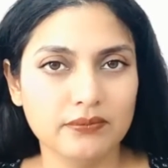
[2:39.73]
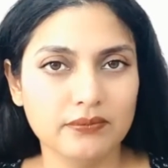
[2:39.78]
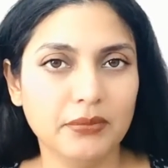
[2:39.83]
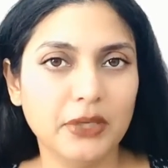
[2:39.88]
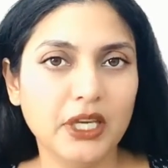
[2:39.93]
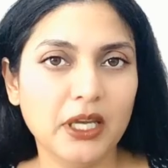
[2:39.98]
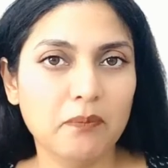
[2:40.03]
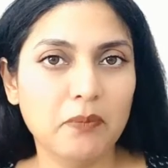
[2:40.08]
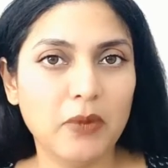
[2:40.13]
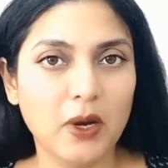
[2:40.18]

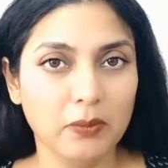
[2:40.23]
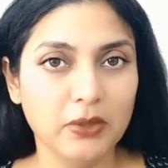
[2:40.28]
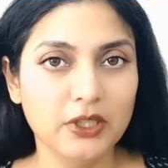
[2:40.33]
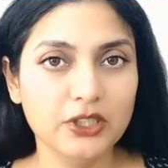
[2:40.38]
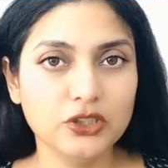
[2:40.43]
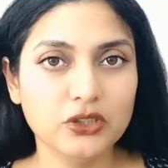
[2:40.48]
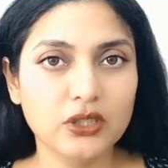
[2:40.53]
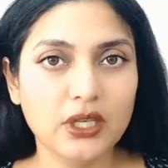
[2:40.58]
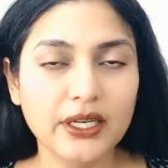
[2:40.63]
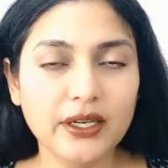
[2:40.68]
being
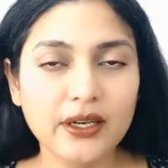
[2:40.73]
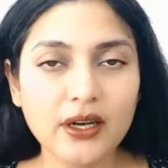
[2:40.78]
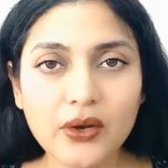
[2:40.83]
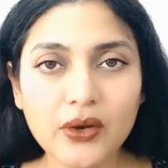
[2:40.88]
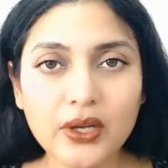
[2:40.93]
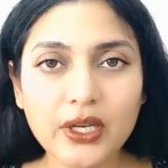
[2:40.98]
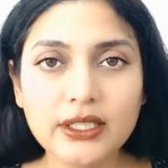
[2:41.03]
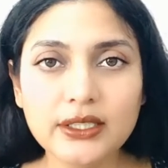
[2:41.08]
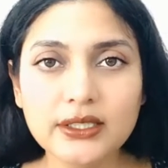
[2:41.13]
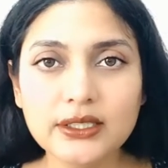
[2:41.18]
published right now
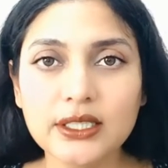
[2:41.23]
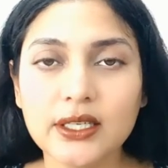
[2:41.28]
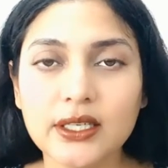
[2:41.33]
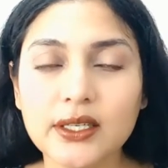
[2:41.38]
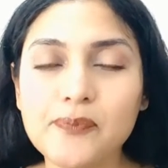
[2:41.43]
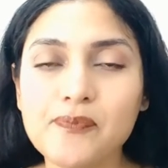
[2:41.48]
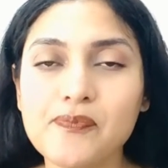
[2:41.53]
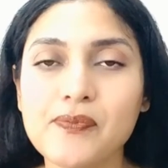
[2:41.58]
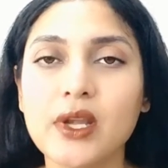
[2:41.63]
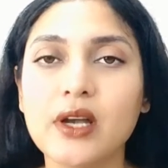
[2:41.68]
in India
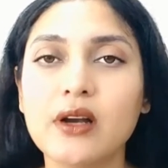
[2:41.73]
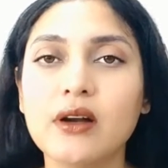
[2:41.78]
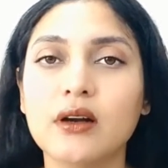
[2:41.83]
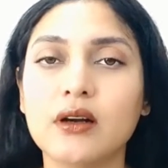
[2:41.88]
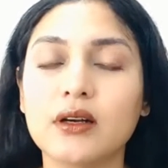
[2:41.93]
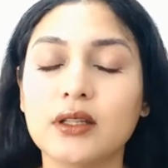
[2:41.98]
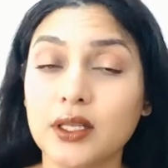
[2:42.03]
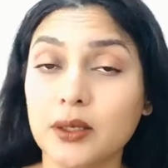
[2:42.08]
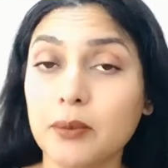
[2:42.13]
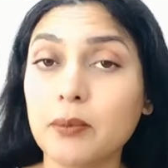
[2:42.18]

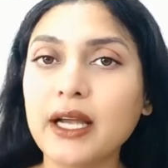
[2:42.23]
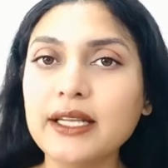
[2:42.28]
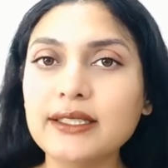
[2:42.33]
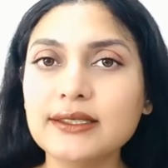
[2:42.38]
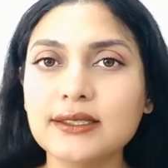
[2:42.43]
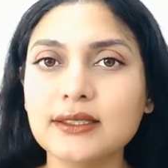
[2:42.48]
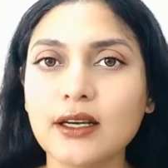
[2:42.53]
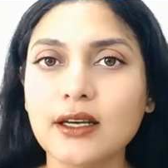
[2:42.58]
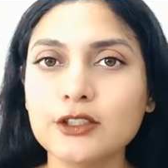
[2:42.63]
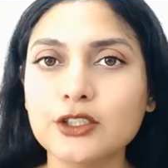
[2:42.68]
uh, they might
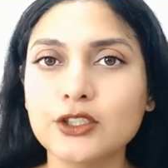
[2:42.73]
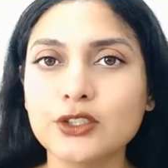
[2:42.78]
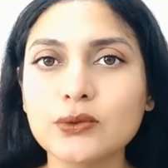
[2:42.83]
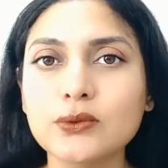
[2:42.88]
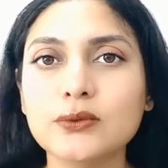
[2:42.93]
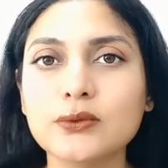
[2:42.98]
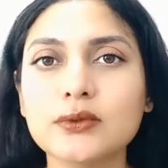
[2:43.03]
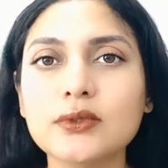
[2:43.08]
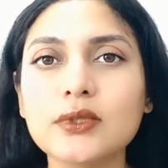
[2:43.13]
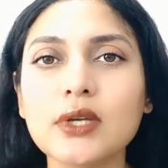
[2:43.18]
start
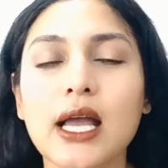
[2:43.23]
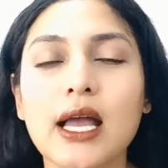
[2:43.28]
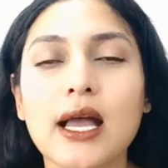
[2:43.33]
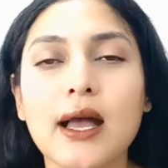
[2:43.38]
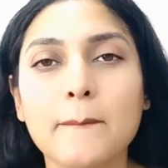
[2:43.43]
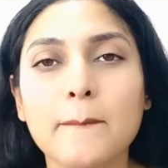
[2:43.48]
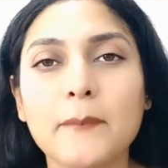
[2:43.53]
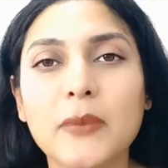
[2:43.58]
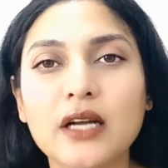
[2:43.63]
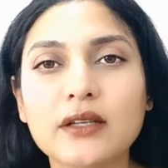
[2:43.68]
soon,
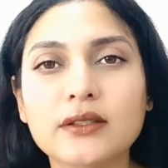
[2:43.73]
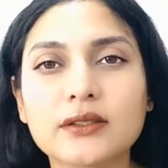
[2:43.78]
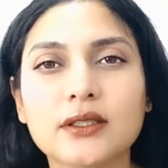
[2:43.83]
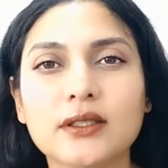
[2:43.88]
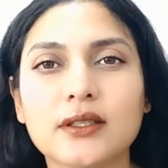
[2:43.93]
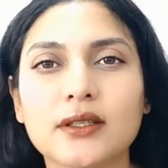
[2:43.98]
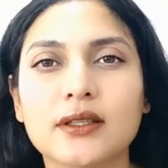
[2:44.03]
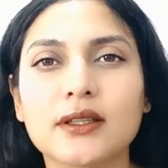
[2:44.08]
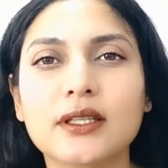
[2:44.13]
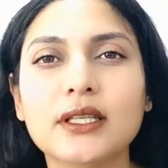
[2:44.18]
but
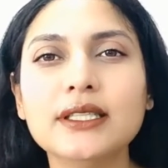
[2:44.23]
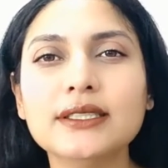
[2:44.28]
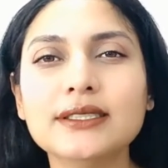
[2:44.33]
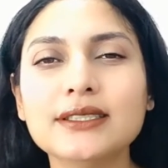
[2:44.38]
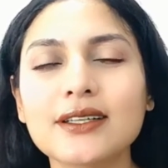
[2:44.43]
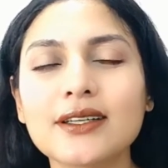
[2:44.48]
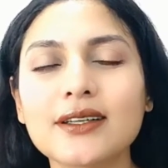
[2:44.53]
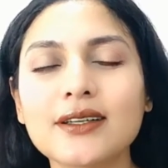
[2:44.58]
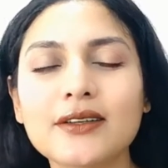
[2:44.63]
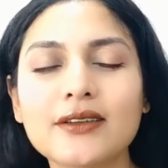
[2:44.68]
uh, these
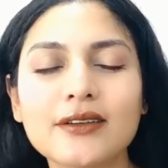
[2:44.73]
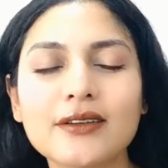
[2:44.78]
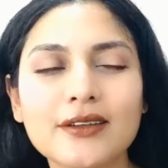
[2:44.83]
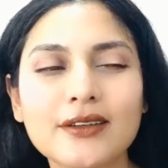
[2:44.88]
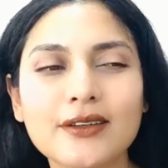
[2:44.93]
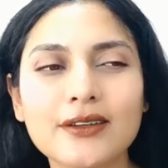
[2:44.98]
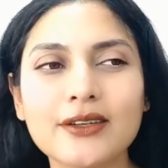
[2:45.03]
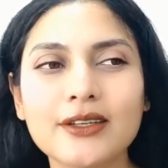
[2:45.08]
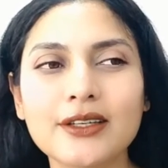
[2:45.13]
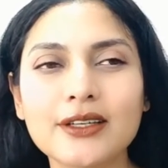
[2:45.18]
are
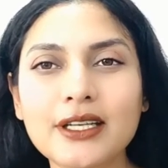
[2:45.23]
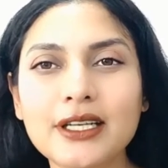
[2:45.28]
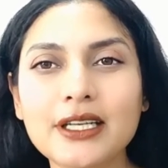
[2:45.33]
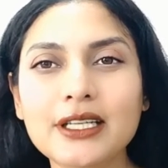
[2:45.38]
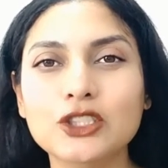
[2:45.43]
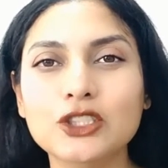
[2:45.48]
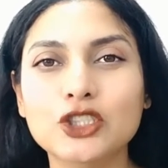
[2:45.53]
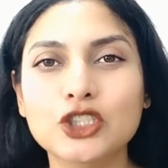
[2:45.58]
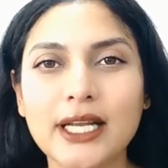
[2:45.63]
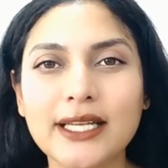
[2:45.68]
uh, really
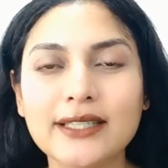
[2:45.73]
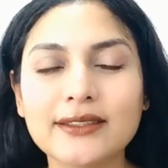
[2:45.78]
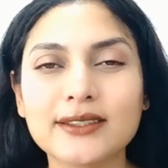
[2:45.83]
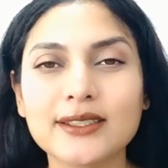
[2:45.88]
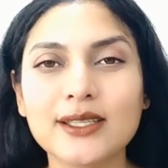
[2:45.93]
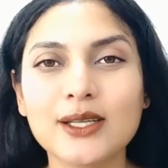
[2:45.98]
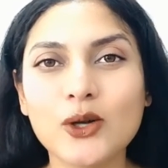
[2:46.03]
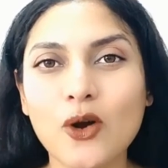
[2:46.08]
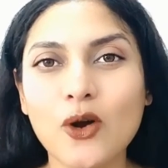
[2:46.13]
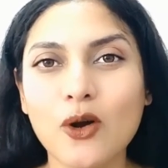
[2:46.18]

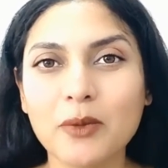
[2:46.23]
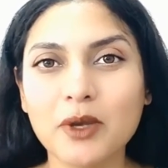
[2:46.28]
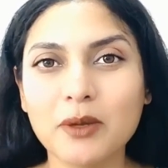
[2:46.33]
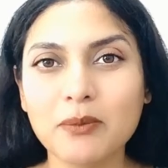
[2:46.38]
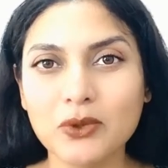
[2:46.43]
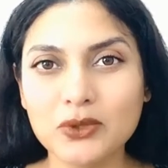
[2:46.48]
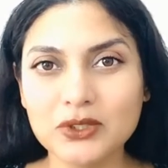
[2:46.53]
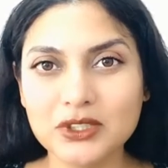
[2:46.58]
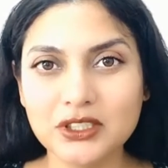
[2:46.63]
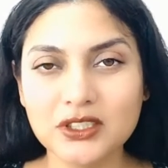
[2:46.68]
gentle comic
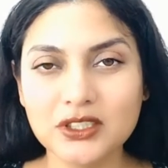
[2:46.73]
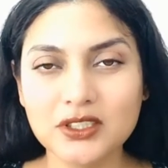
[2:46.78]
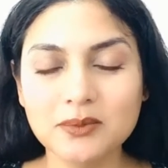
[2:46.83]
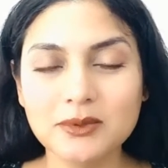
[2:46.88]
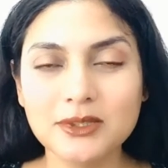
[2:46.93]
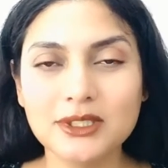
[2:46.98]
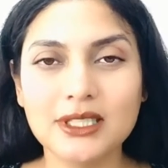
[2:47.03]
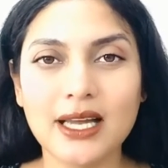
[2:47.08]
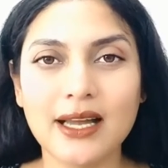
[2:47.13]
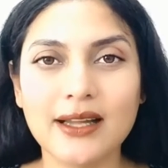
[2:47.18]
book
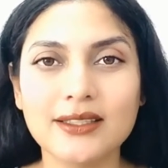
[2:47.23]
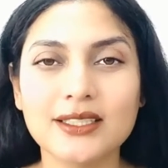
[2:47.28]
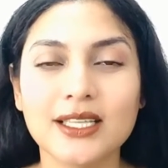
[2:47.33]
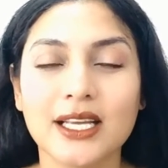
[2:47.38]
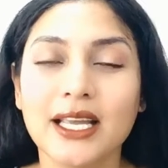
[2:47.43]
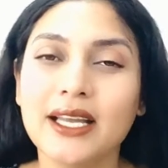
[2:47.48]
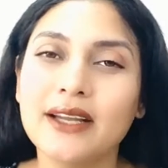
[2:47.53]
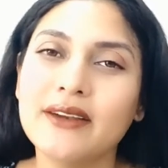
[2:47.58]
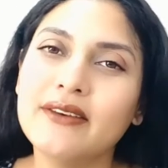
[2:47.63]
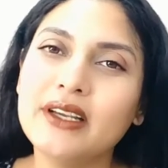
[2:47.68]
strips that
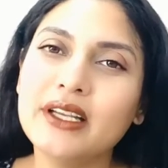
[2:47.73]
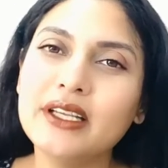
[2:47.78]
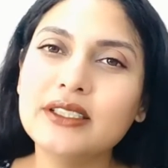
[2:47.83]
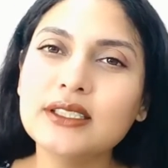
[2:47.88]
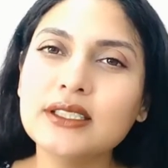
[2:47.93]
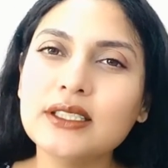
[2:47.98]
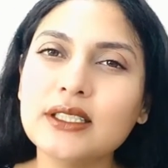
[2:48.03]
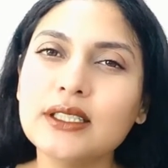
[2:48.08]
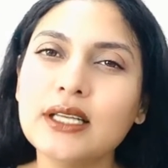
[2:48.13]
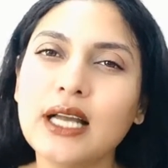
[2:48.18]

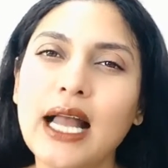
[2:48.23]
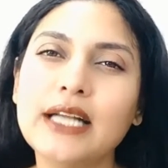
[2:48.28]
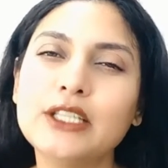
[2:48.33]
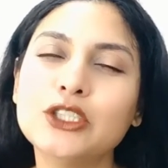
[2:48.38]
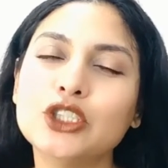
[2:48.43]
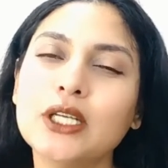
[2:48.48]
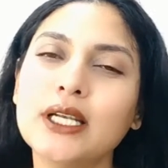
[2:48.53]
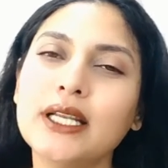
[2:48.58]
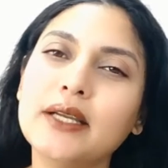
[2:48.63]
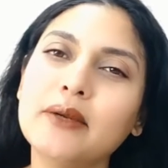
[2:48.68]
reading
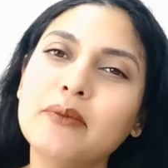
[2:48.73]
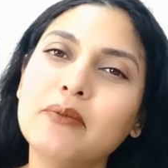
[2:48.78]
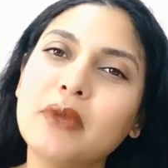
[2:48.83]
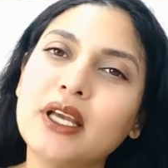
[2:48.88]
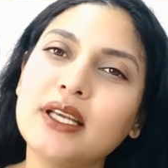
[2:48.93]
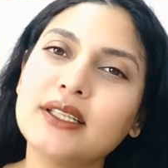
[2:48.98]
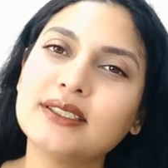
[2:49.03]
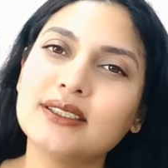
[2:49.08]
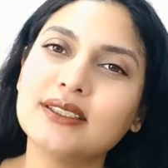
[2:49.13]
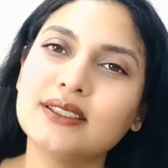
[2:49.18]
actually
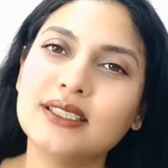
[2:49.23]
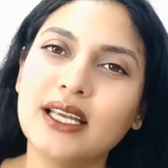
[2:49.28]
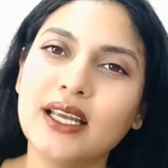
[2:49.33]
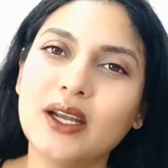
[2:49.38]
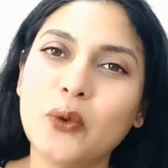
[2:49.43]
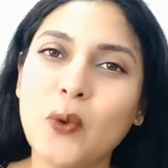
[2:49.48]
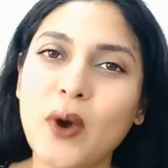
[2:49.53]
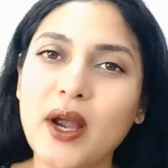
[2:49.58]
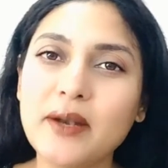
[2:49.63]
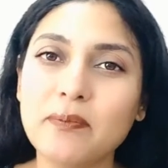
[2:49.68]
makes the day
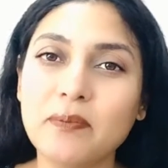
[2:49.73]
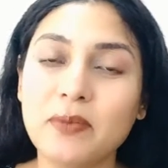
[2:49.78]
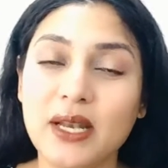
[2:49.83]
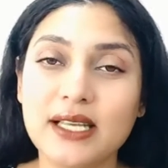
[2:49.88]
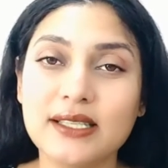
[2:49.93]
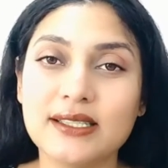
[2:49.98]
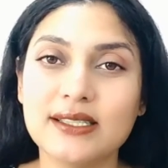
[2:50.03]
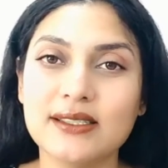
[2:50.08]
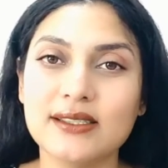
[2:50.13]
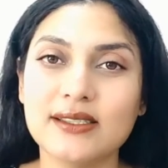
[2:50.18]
quite
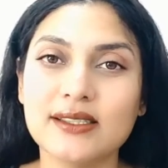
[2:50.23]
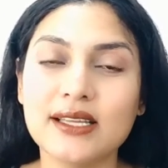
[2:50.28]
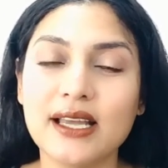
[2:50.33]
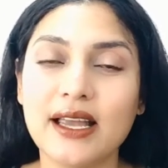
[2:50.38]
pleasant.